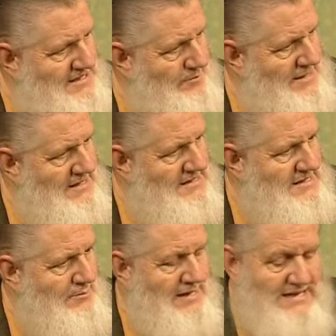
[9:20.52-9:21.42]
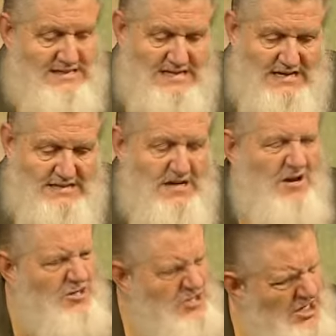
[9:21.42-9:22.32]
something that somebody says,
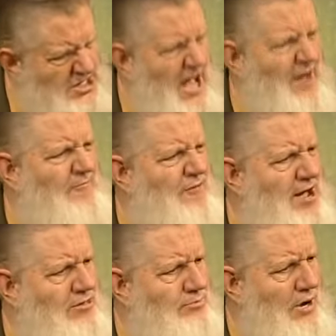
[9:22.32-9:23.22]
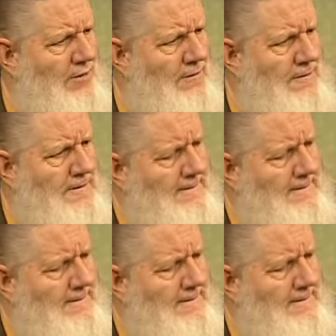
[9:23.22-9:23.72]
just have faith, brother.